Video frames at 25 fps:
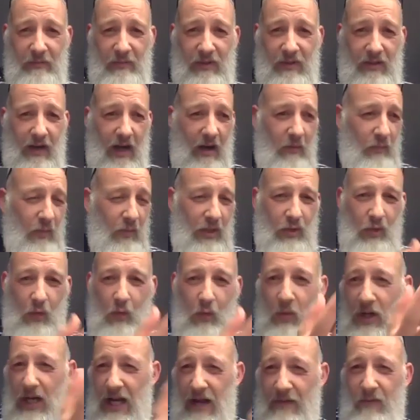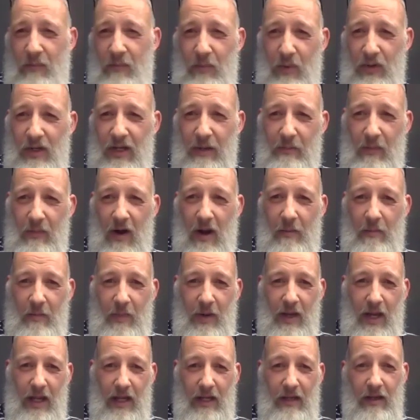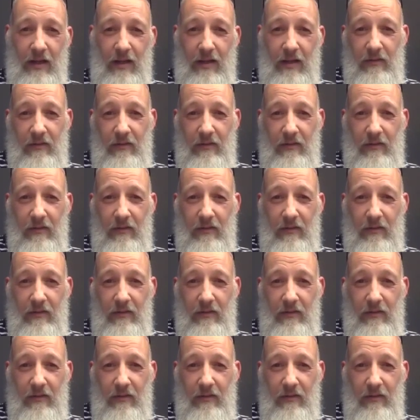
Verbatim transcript: sandwich or whatever book it might be